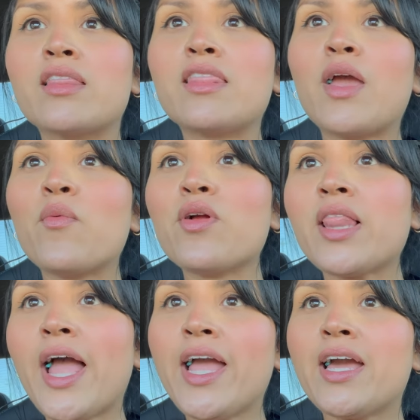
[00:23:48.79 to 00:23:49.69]
they were
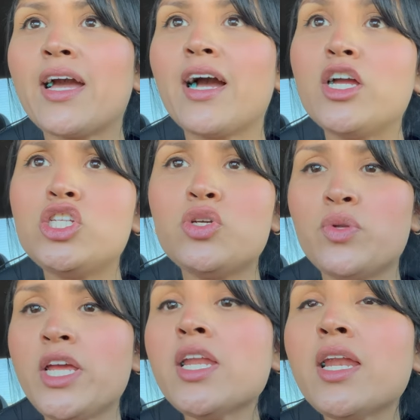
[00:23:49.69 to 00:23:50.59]
like, do you
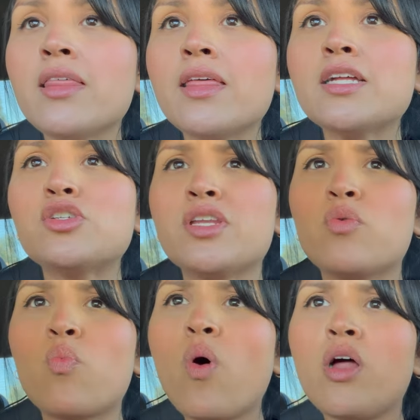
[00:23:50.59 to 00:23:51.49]
need anything? Do you
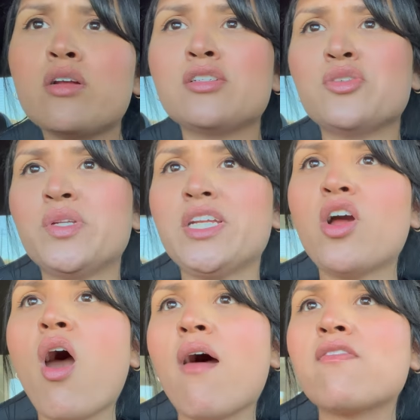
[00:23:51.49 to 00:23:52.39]
need water? Do you need
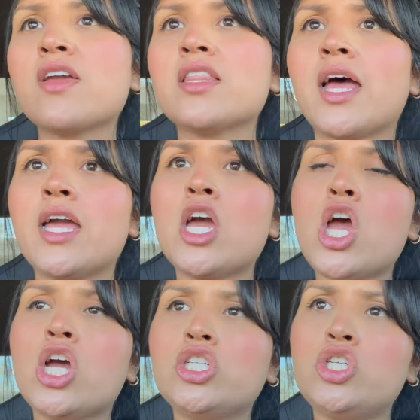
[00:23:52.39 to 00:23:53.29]
coffee? Like,
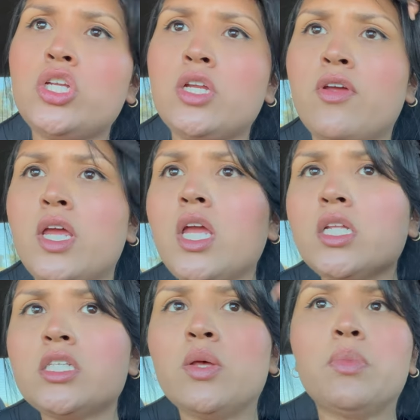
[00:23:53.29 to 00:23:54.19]
do you need to
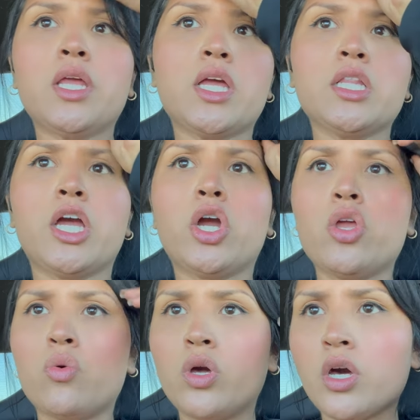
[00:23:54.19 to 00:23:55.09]
eat something? Like, are
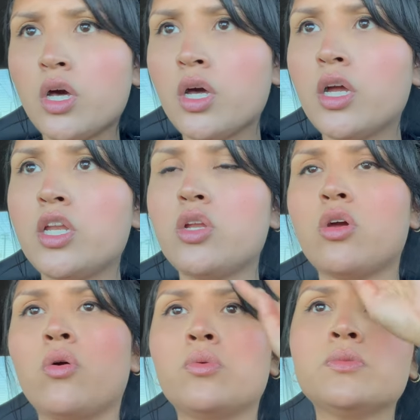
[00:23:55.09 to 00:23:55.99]
you good? You
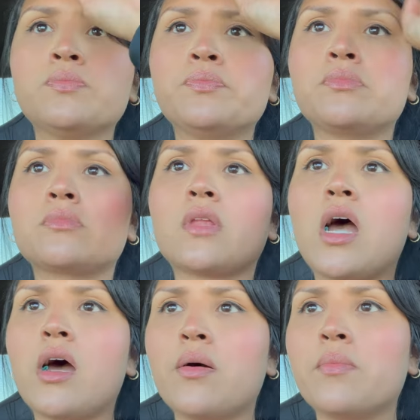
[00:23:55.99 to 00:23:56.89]
know,
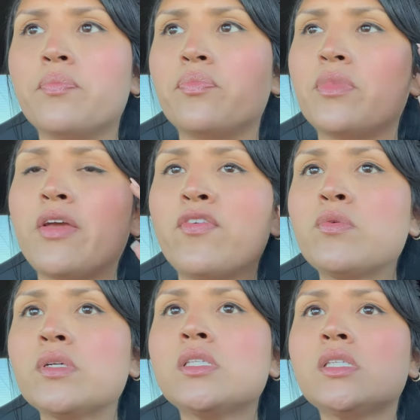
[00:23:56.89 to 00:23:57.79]
um, if it
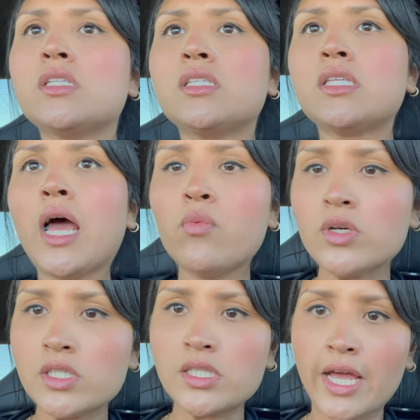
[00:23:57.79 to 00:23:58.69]
was the sun
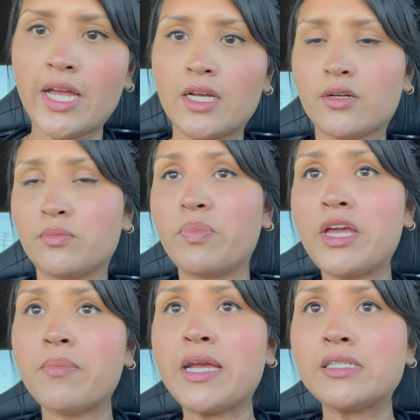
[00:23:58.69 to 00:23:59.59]
was like
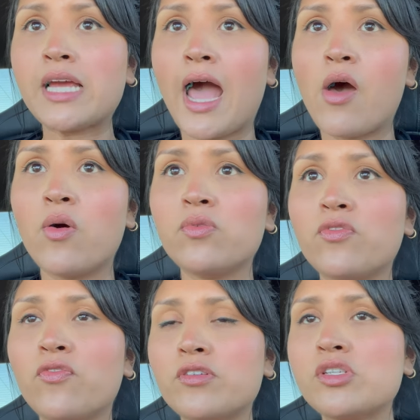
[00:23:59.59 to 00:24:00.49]
beaming down
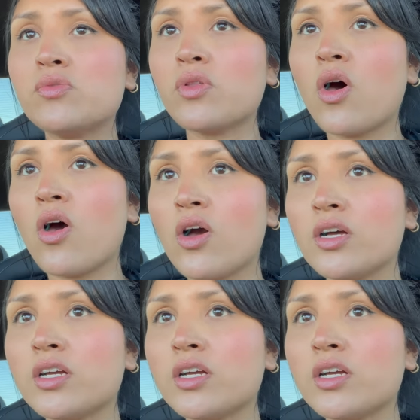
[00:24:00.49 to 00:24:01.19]
for too long,